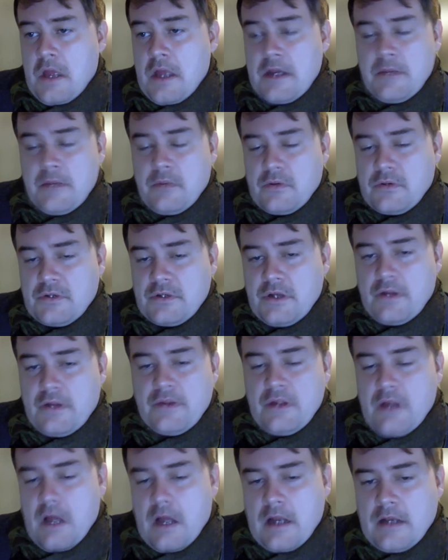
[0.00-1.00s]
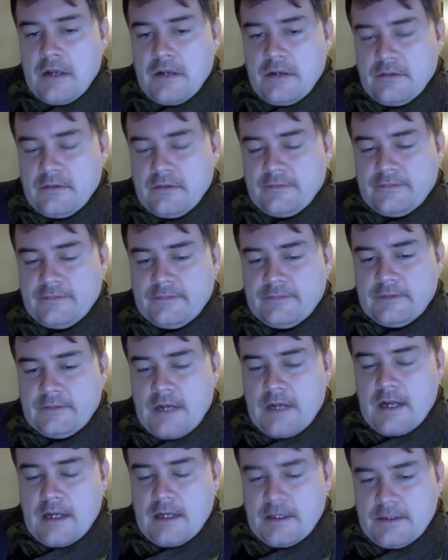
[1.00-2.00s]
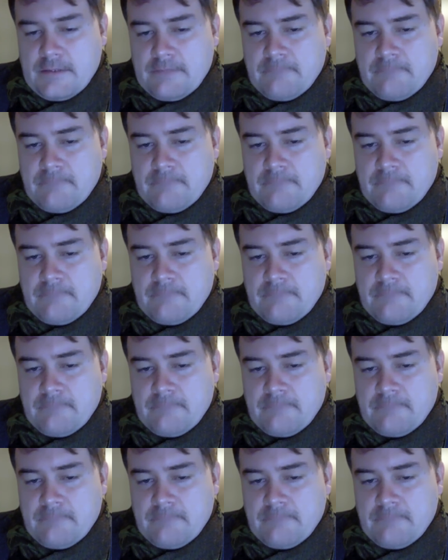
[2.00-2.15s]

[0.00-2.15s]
anybody on the island of Ireland.